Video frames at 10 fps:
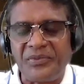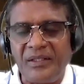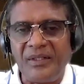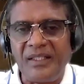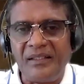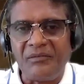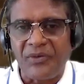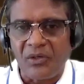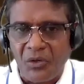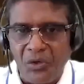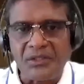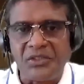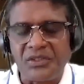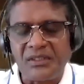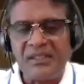even for
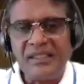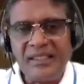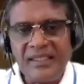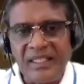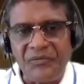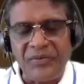goods in